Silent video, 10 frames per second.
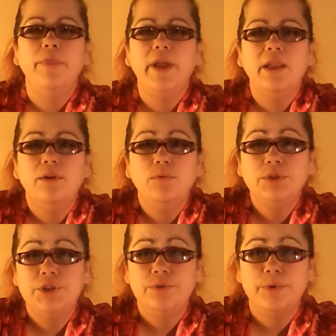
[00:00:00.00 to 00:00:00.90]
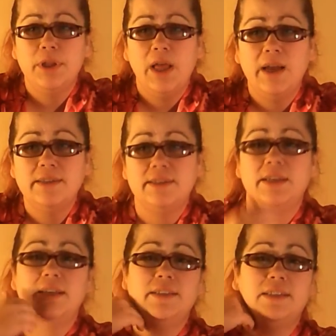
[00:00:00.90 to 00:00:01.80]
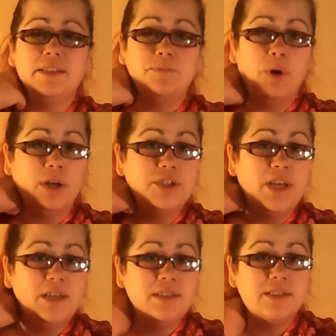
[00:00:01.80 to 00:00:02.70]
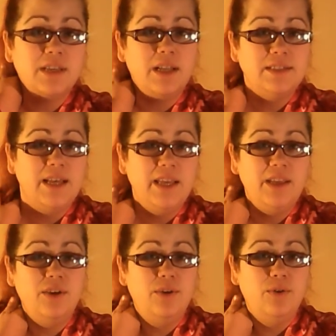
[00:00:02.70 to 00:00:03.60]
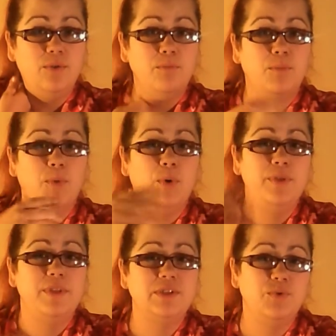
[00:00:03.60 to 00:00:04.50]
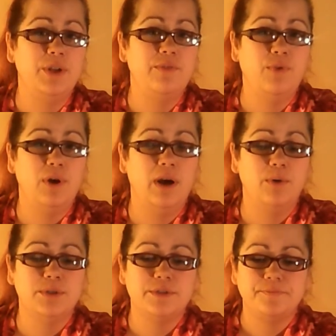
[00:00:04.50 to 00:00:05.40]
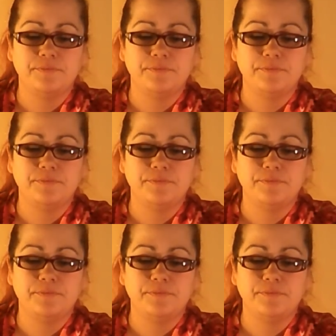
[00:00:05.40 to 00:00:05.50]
One thing I do want you to realize is this project is going to take you more than 24 hours.